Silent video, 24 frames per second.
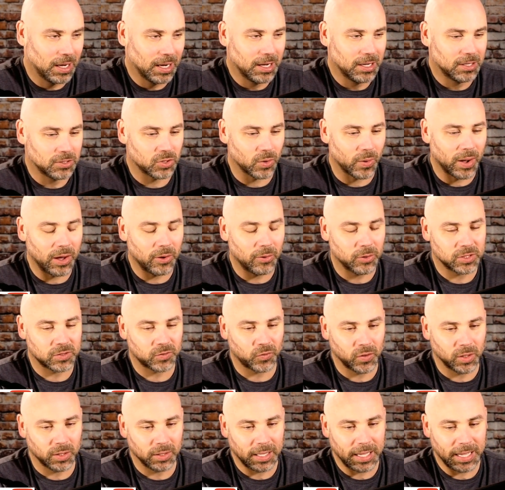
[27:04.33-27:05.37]
So I always
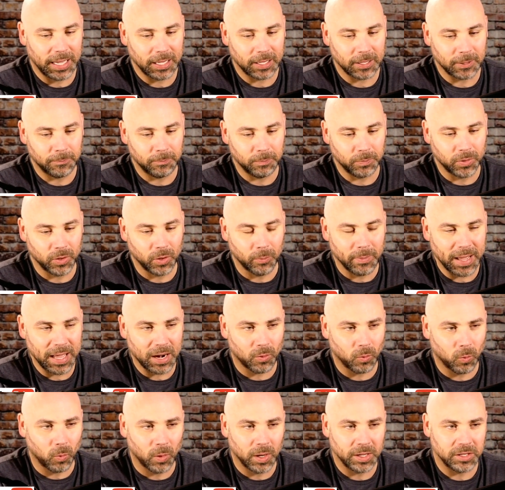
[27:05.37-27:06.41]
feel like no matter
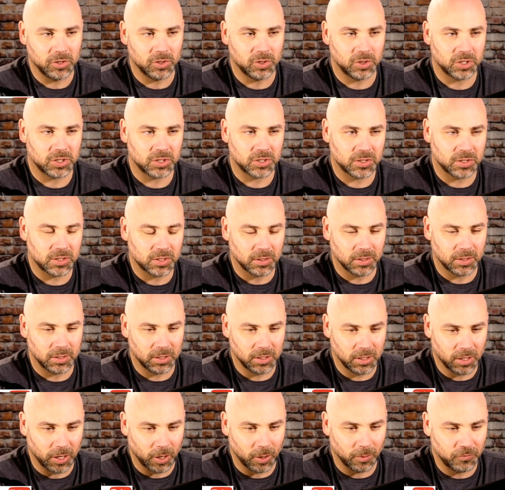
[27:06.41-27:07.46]
what you you
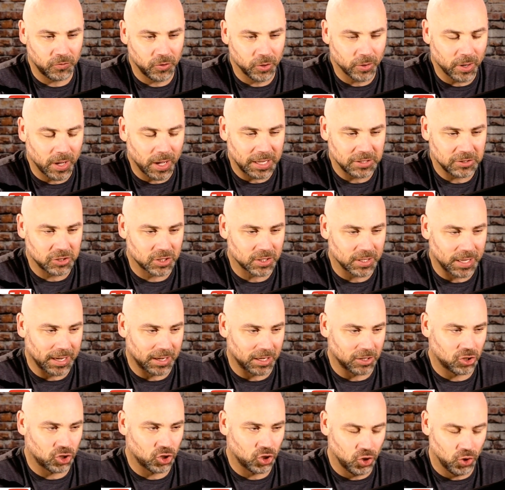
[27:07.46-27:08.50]
know, if you're not just like a
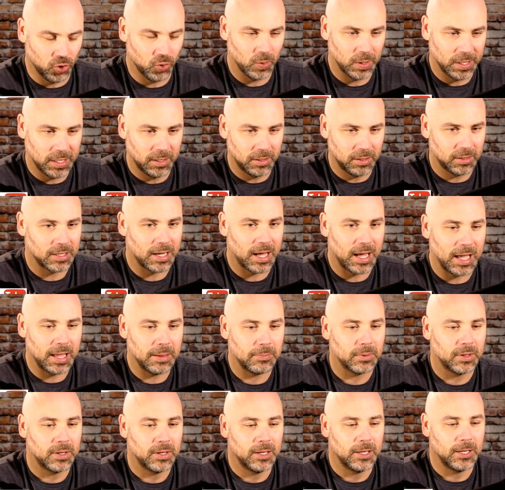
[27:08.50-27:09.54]
shoe-in type,
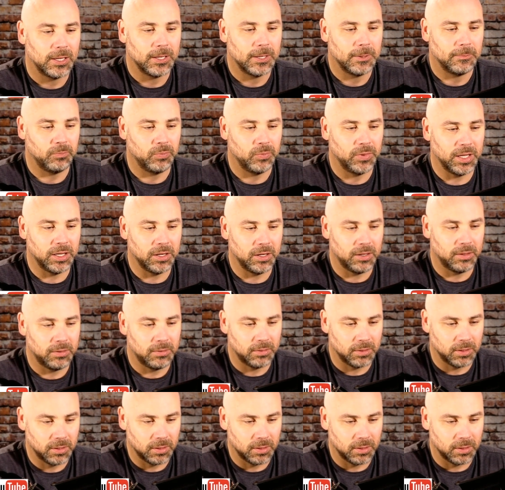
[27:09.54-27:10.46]
then